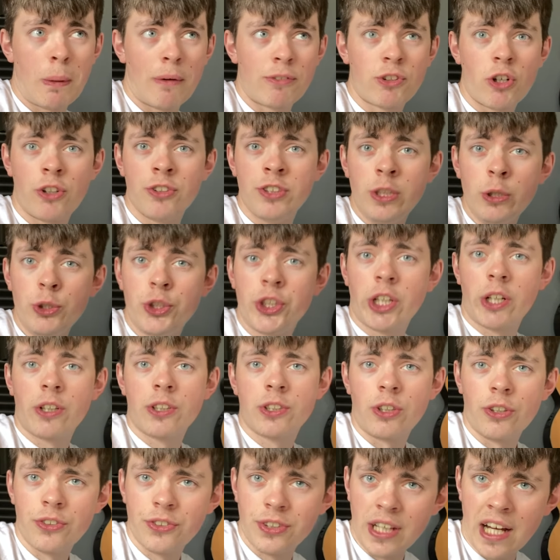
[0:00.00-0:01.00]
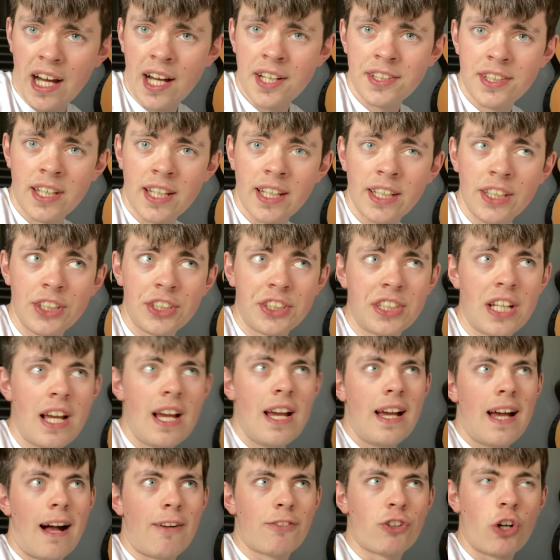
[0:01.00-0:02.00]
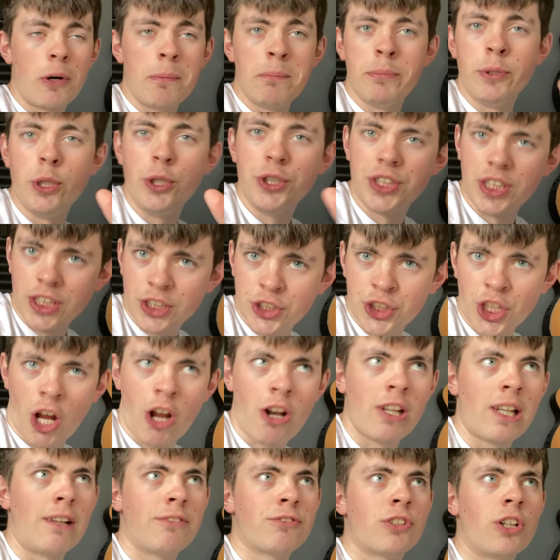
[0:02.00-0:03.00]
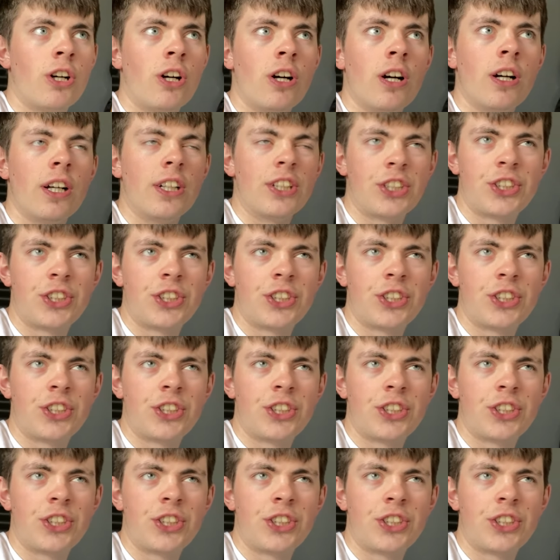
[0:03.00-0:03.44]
I've got a new channel called Dart Days. I've got a music channel. I've got a